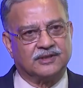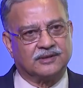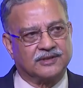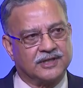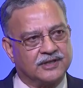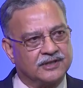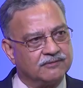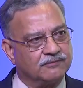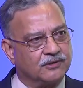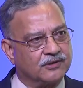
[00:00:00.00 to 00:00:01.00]

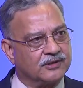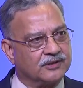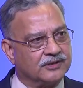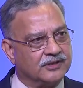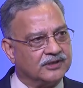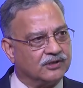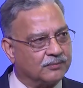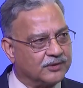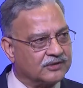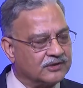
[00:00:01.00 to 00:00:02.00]
directive for the
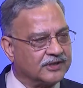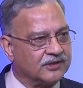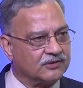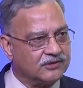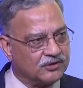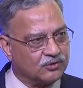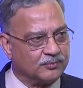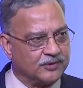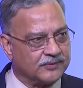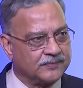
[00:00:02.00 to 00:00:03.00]
operational technology
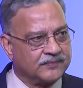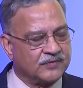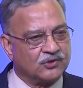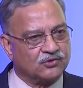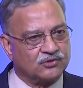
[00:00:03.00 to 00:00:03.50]
equipment. So